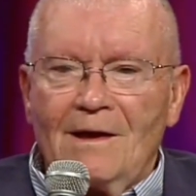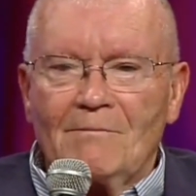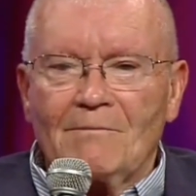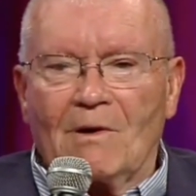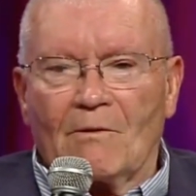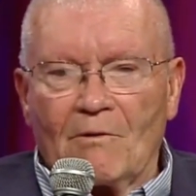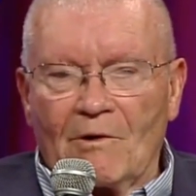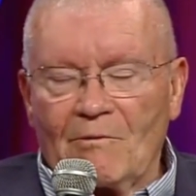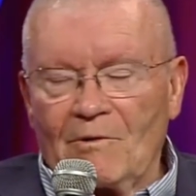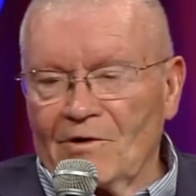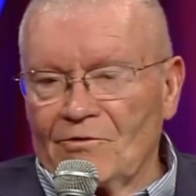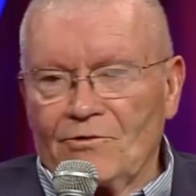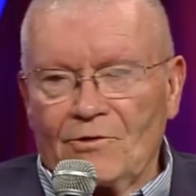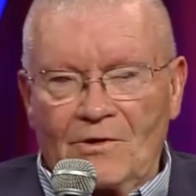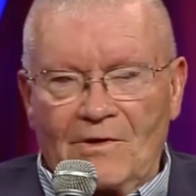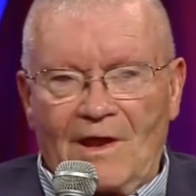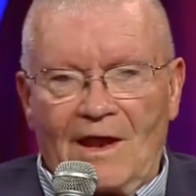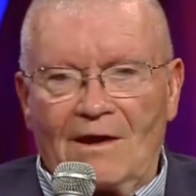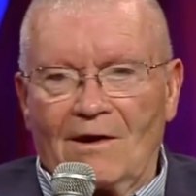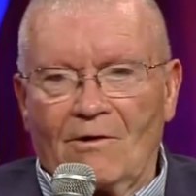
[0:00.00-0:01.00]
But we went
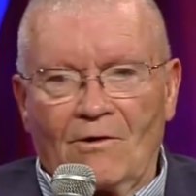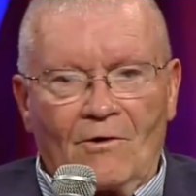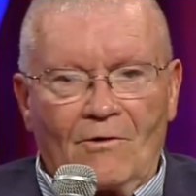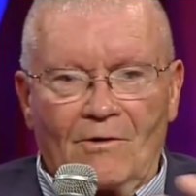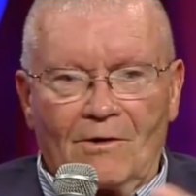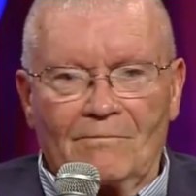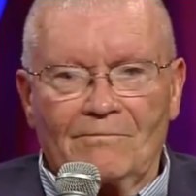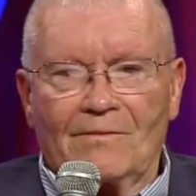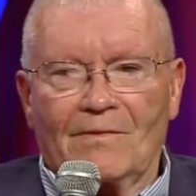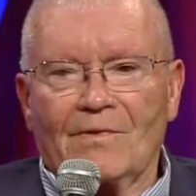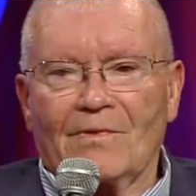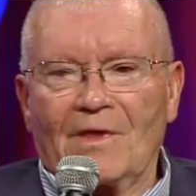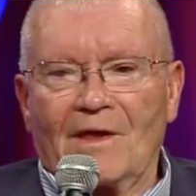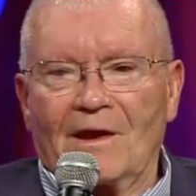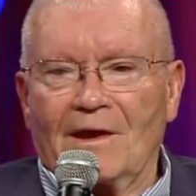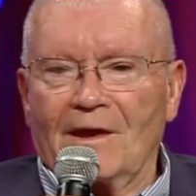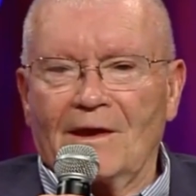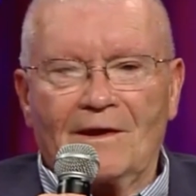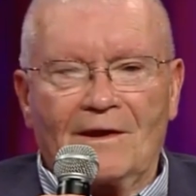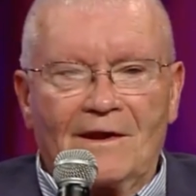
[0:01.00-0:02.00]
through that whole
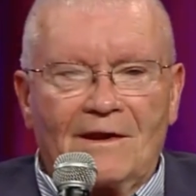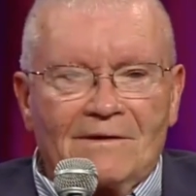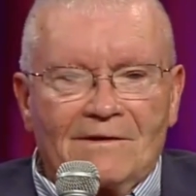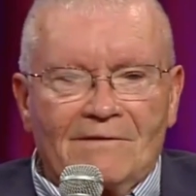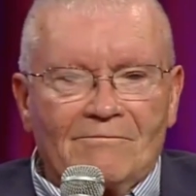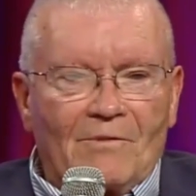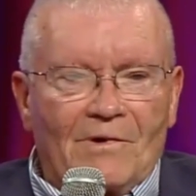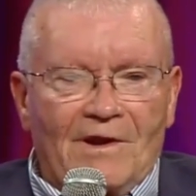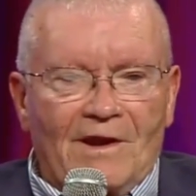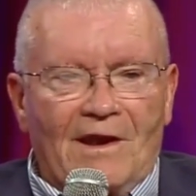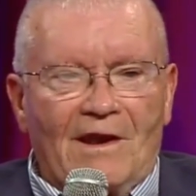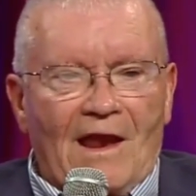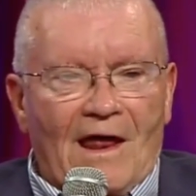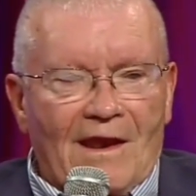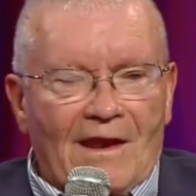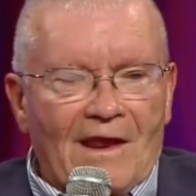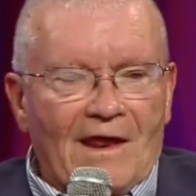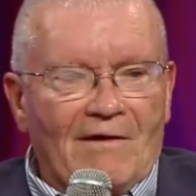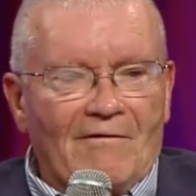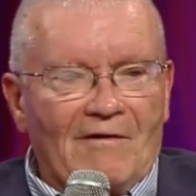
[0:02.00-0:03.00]
thing, and we did
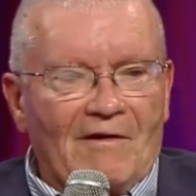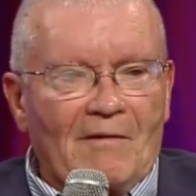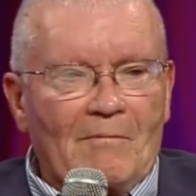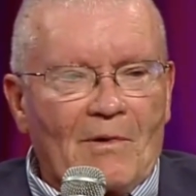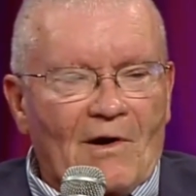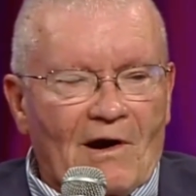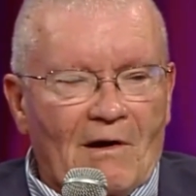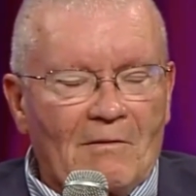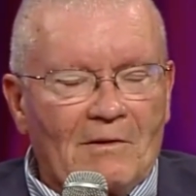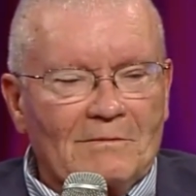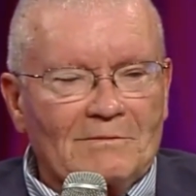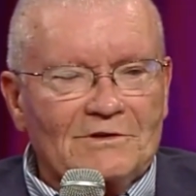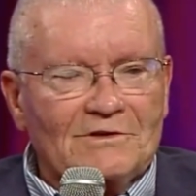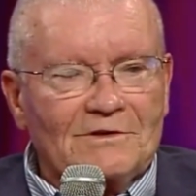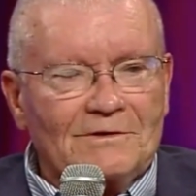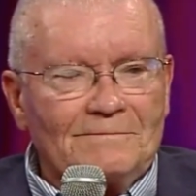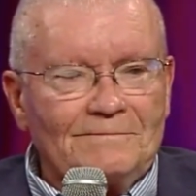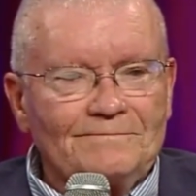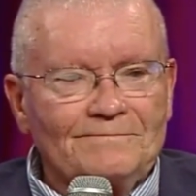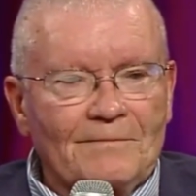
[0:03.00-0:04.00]
not have any problems.